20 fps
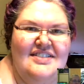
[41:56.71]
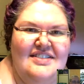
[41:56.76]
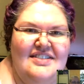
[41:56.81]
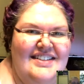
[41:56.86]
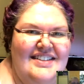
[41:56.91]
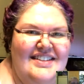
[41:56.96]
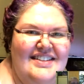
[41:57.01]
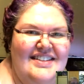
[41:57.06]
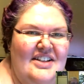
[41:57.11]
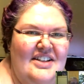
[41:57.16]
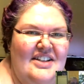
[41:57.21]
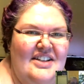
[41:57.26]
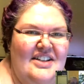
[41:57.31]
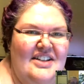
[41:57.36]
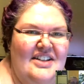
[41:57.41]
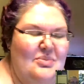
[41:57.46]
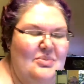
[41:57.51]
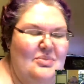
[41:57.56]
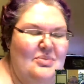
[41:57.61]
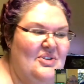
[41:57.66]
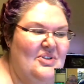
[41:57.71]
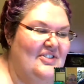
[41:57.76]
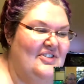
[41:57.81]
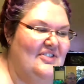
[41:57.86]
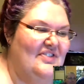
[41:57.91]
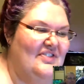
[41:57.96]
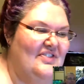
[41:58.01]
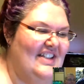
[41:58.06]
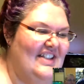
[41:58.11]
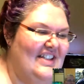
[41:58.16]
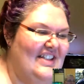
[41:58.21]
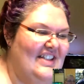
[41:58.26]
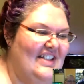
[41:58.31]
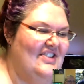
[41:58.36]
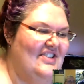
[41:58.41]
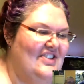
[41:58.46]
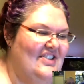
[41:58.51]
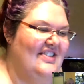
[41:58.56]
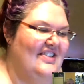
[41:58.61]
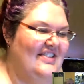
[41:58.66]
They're beautiful fish.
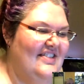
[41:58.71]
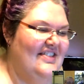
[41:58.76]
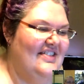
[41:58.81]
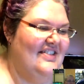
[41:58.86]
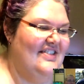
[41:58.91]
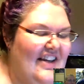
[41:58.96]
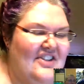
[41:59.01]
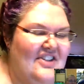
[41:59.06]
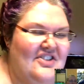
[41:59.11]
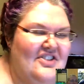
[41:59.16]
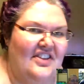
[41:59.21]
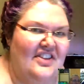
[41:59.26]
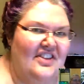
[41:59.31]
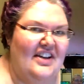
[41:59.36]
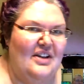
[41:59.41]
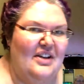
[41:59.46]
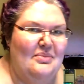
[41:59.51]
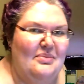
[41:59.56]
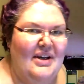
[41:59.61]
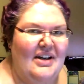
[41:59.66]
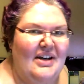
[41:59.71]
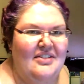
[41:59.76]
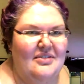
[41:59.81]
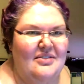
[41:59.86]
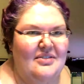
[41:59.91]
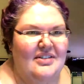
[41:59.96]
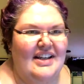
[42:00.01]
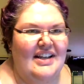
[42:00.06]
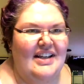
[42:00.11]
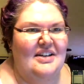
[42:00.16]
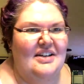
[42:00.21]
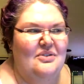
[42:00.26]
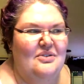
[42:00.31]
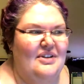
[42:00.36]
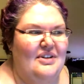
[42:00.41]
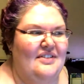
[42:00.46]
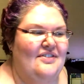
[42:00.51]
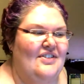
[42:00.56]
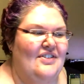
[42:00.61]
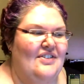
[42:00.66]
I've actually thought about getting one for the
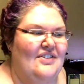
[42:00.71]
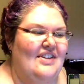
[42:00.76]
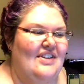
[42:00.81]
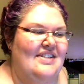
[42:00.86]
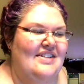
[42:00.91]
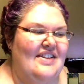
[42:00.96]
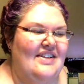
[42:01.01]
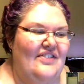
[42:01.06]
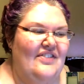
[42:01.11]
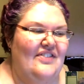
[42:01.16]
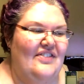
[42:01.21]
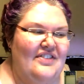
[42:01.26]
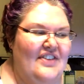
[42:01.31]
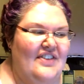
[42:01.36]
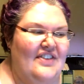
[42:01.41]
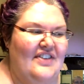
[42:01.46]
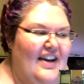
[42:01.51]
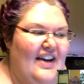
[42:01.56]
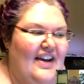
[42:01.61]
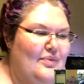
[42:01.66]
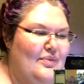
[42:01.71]
75, but